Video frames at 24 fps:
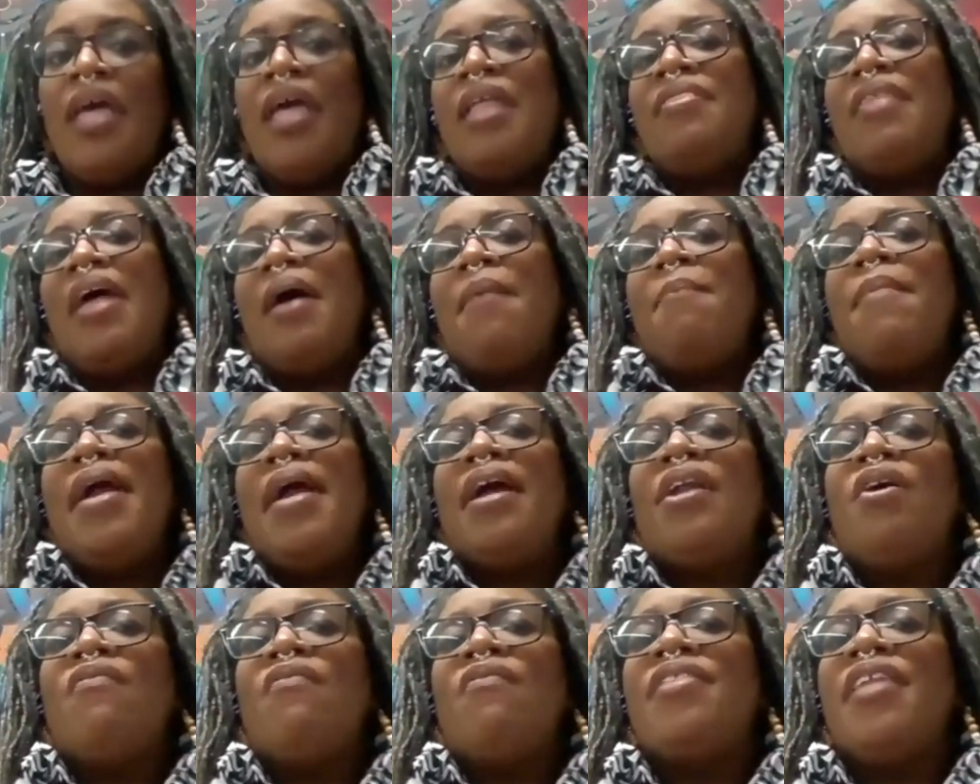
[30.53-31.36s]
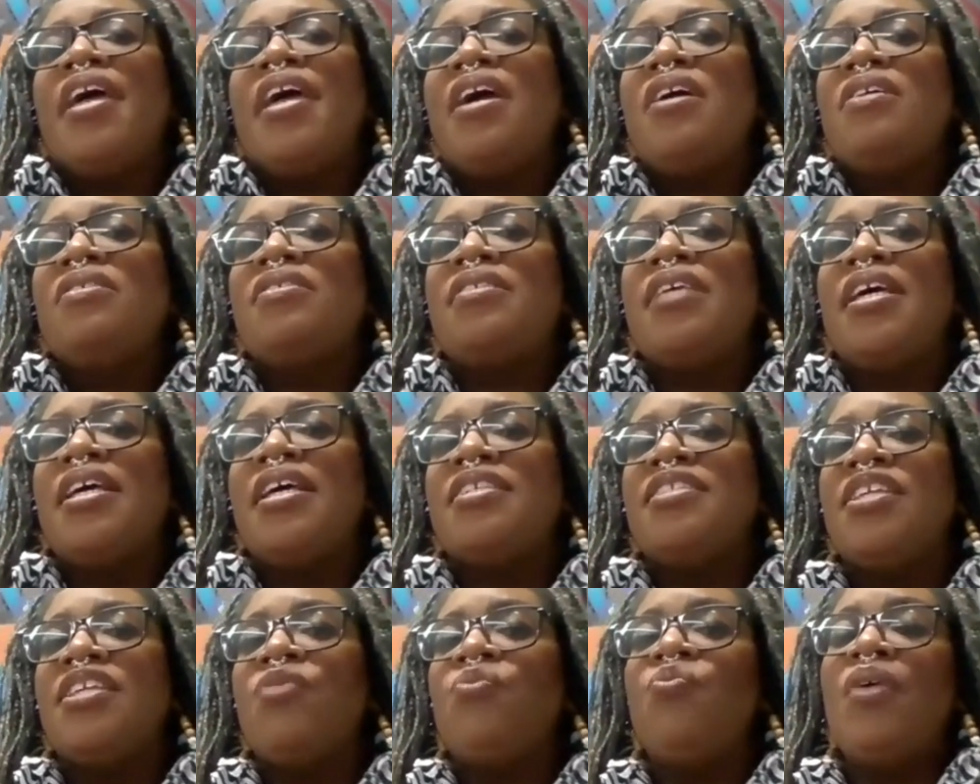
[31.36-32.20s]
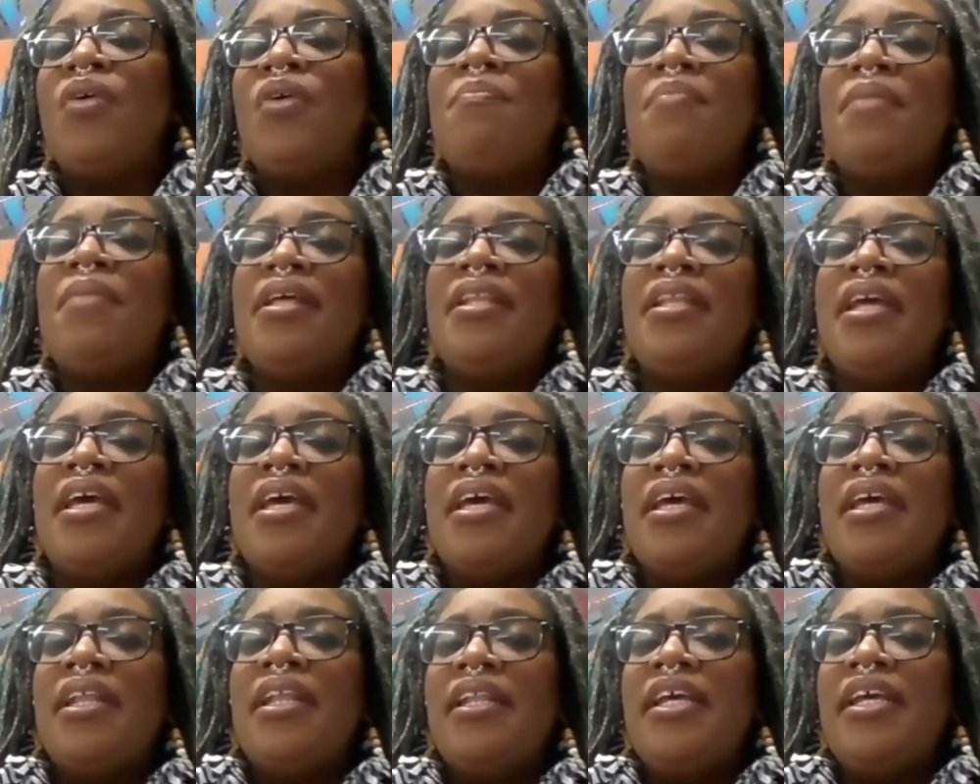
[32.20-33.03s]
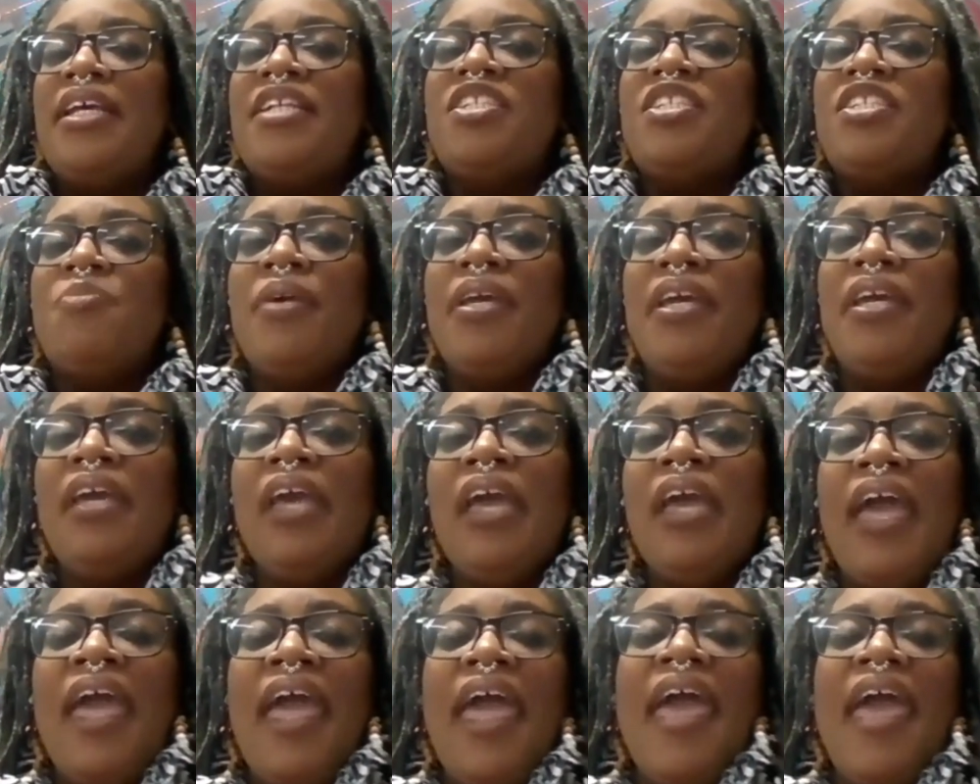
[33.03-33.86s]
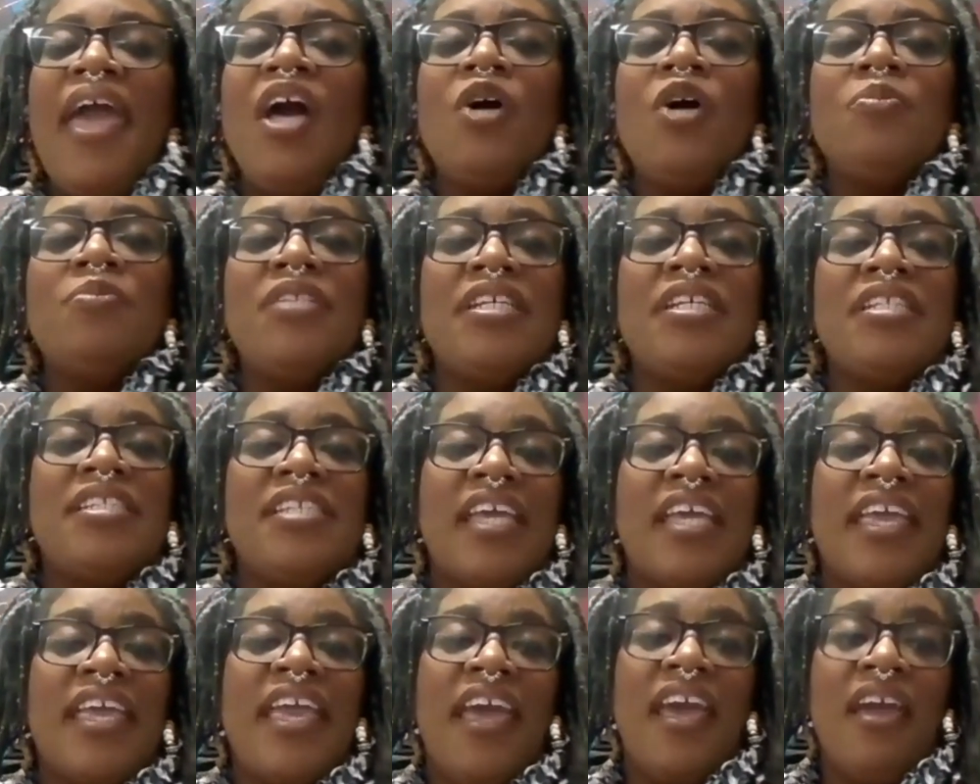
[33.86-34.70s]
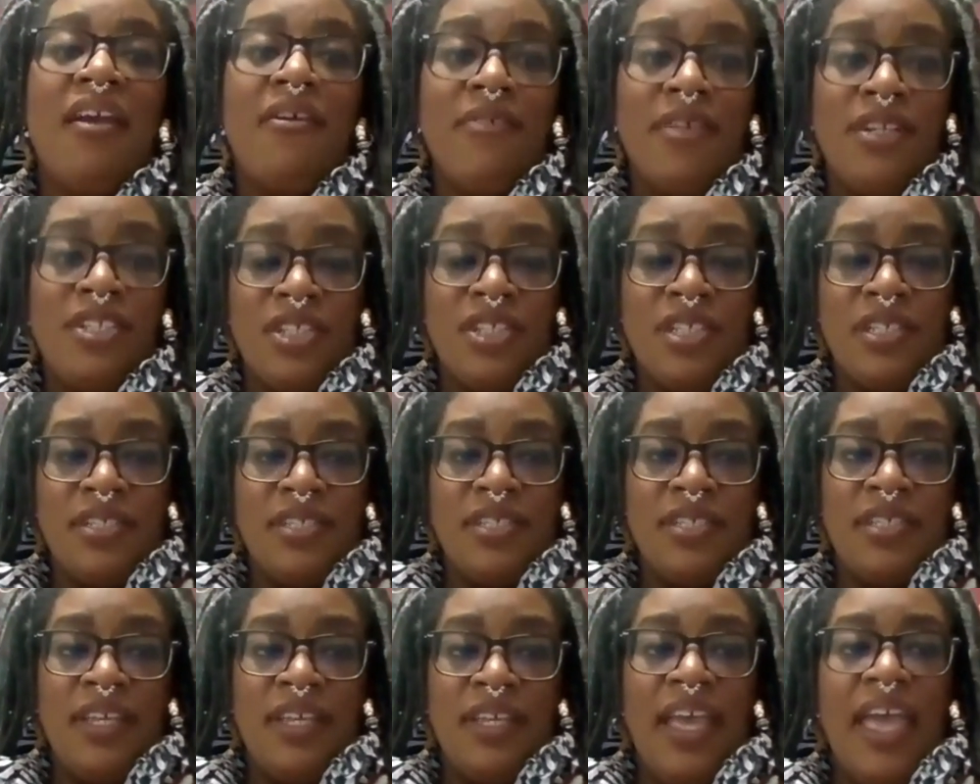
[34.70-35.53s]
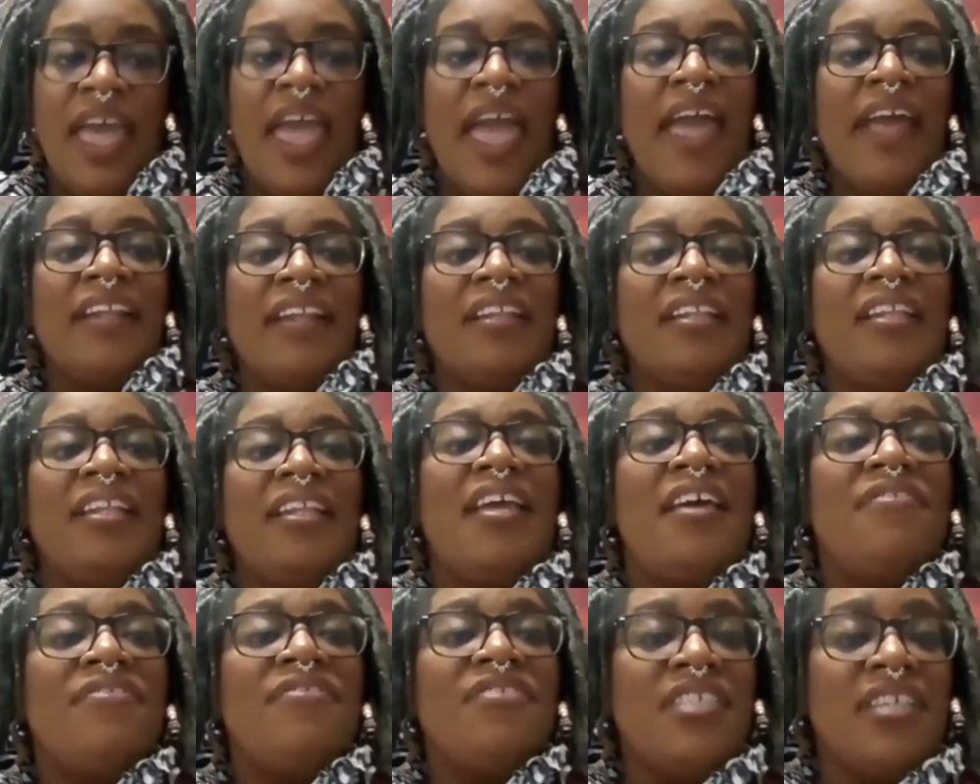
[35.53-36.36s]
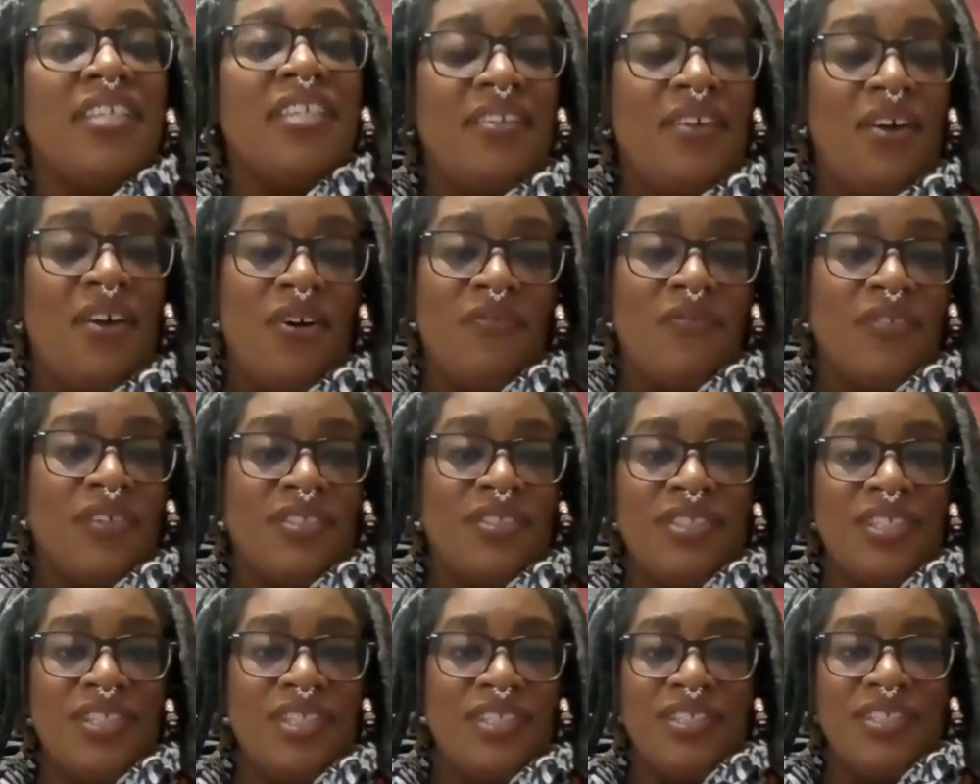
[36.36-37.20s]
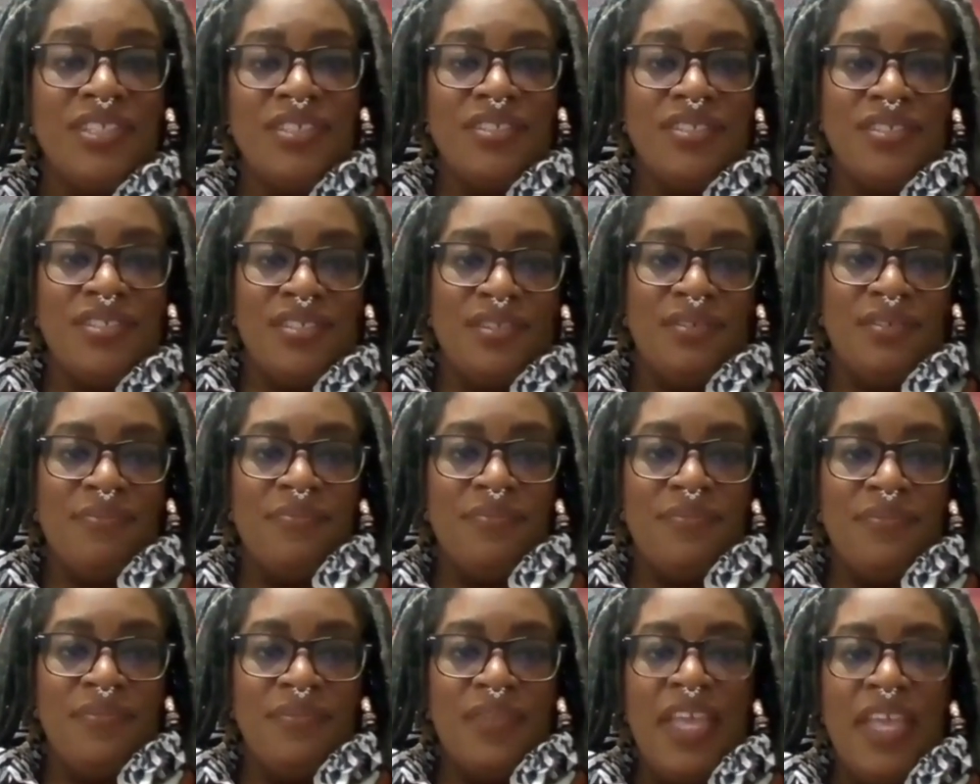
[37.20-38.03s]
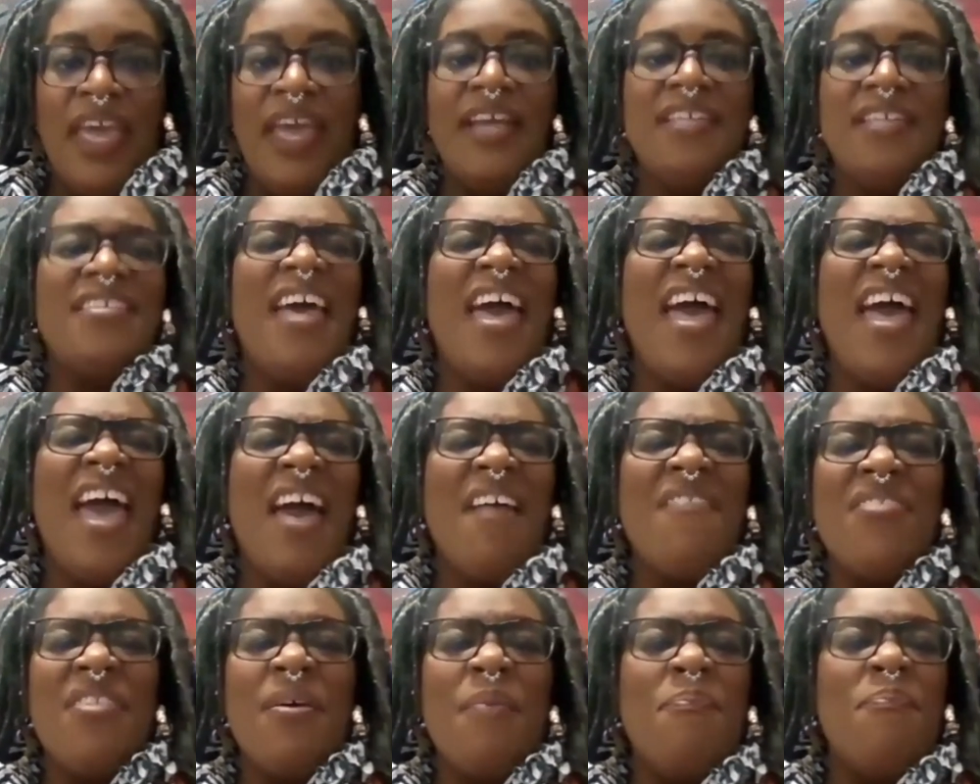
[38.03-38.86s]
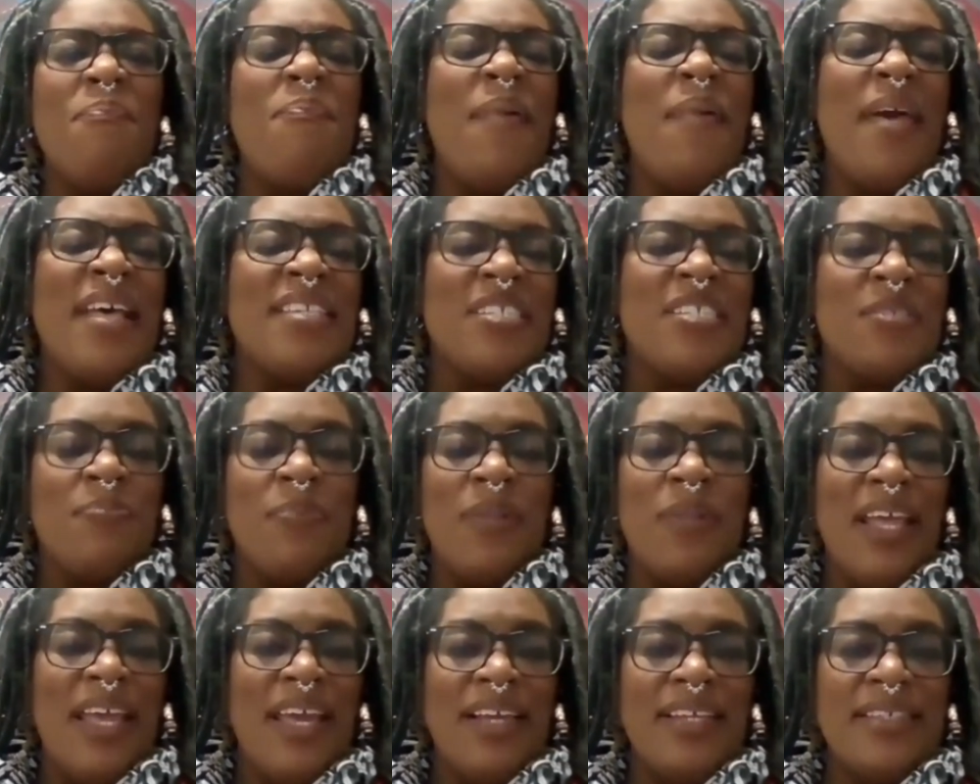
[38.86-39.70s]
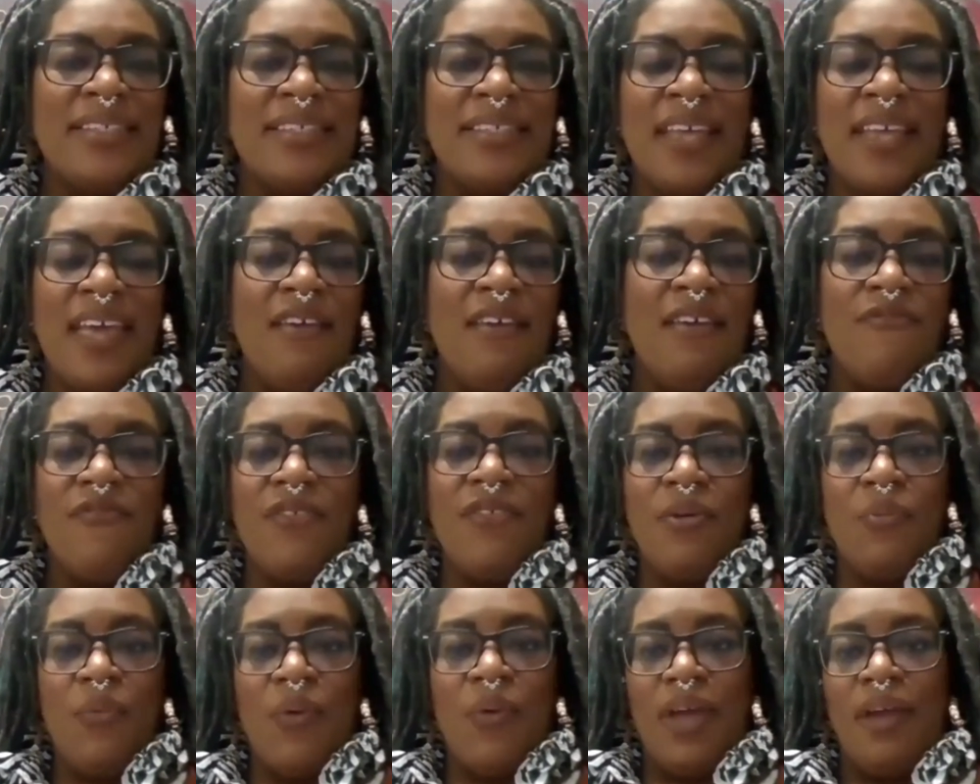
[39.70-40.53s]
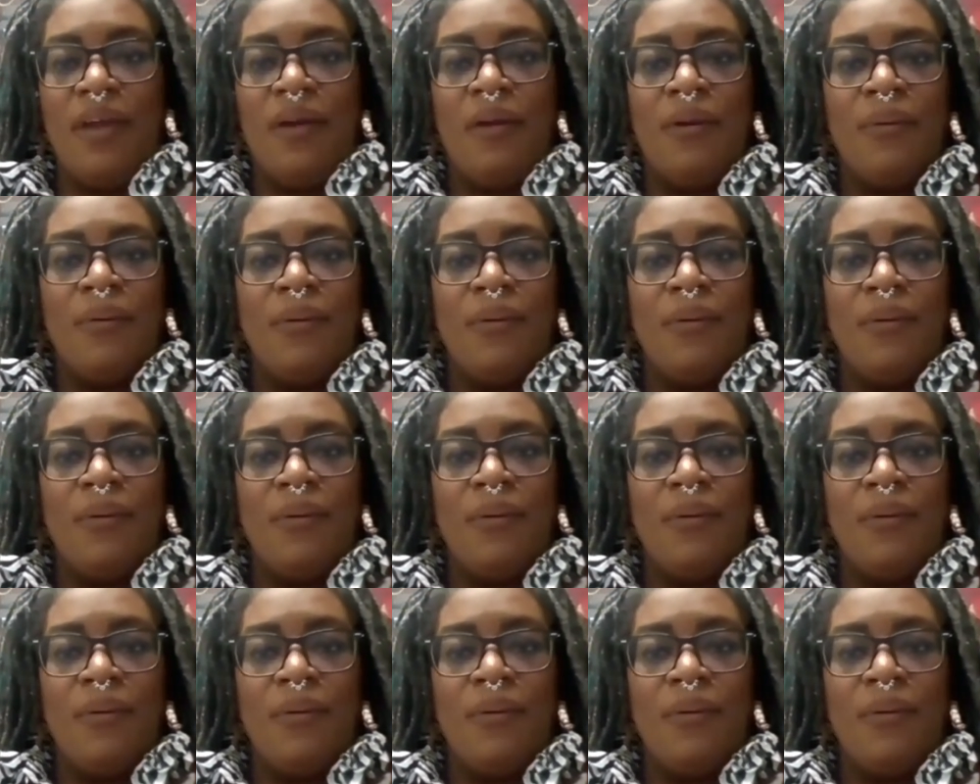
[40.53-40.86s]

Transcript: That man over there says that women need to be helped into carriages and lifted over ditches and to have the best place everywhere.